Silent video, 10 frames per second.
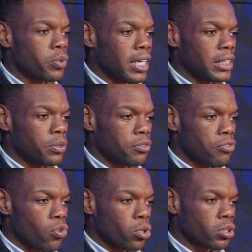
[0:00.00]
We need to
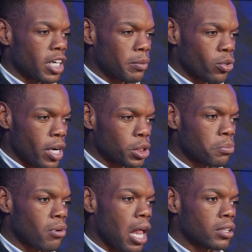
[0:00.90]
enforce our
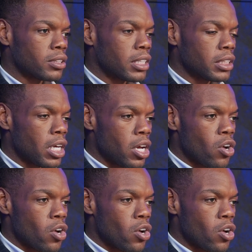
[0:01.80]
immigration policies.